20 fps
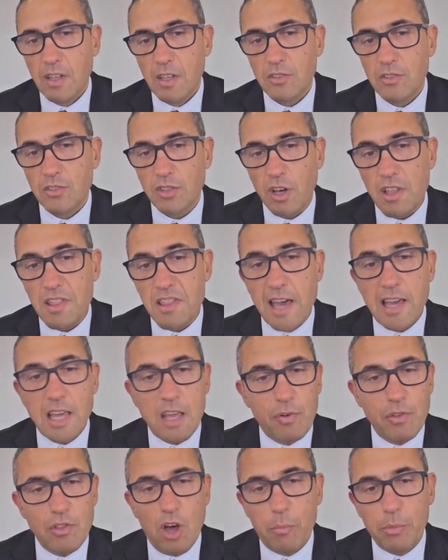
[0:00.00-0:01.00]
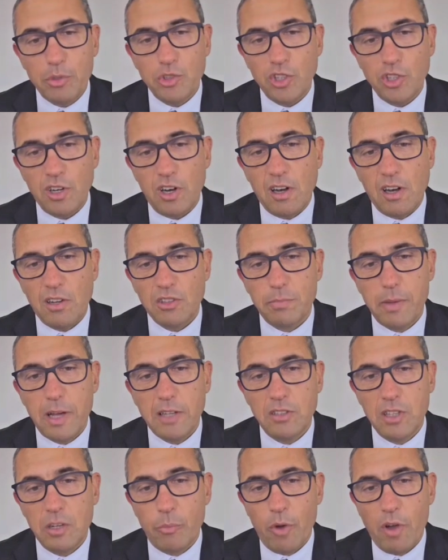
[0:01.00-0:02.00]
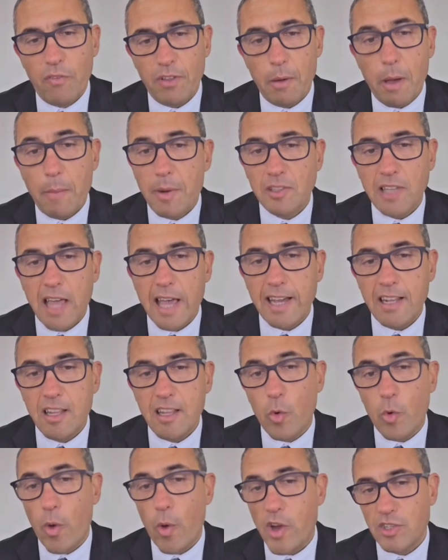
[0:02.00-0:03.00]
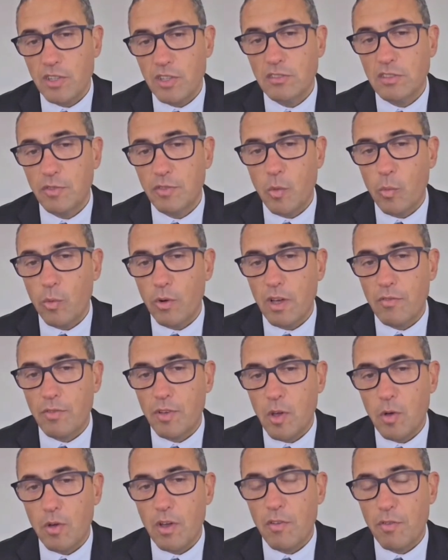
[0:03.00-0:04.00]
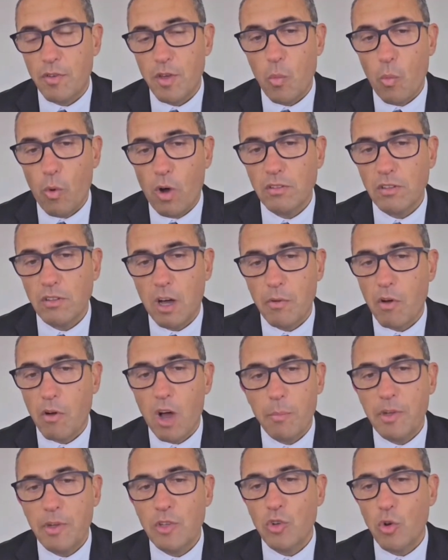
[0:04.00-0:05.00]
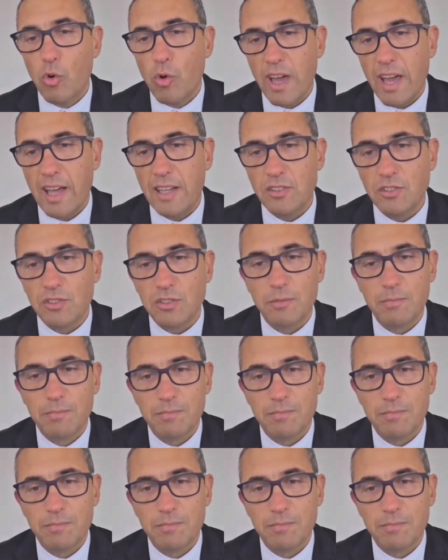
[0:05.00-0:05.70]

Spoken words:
So thank you for the opportunity to speak to you briefly. I'm happy to take any questions if you want. I'm in your hands.